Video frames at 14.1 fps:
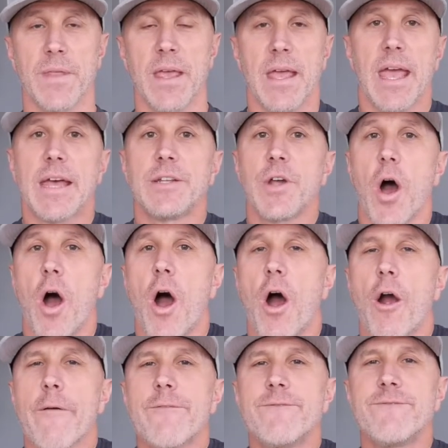And
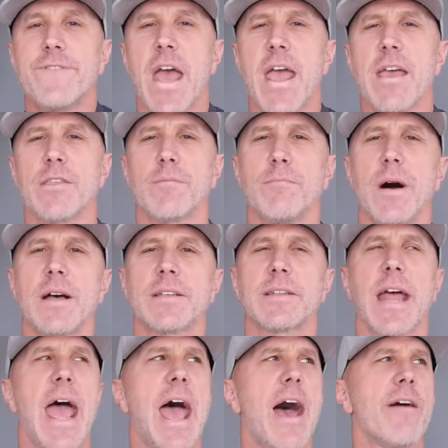our faith must
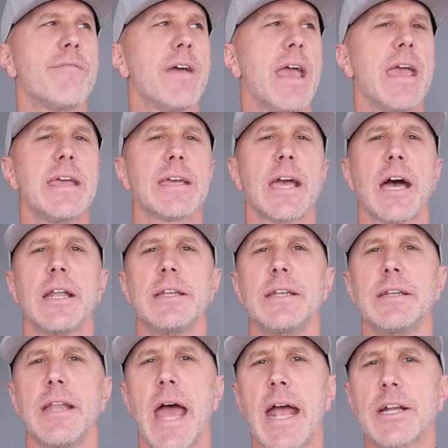have a
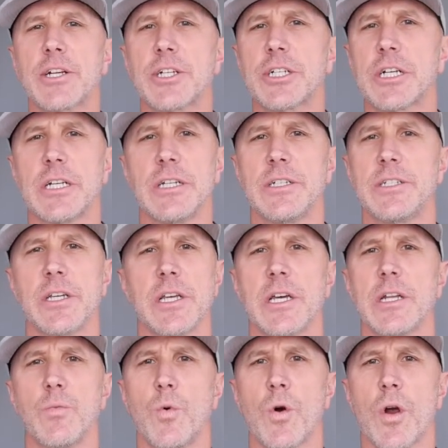connection to
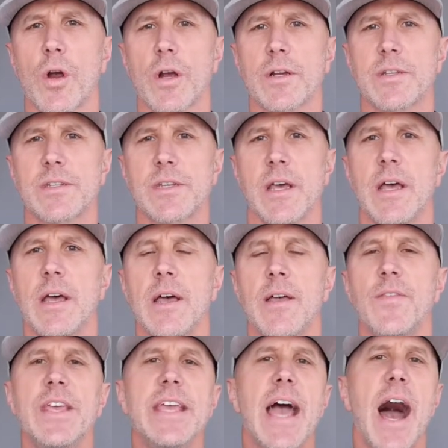good works.
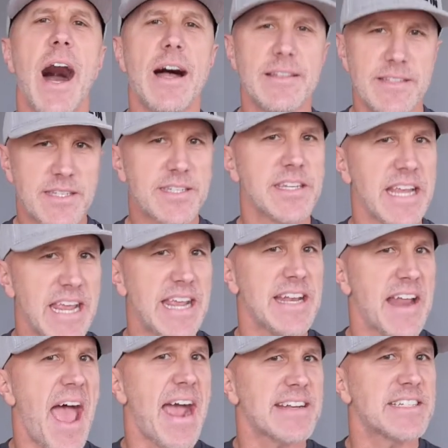The unseen
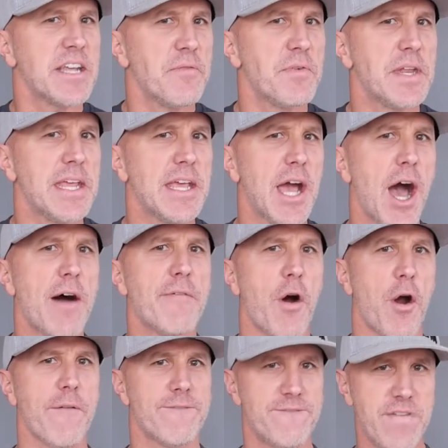activity of
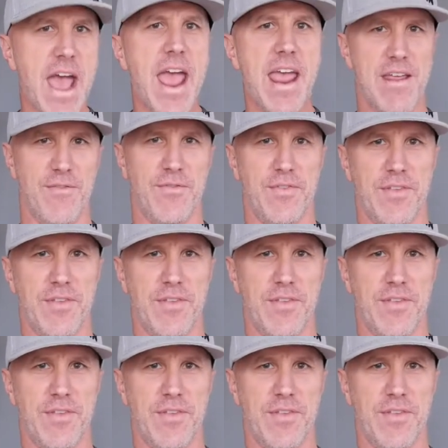our faith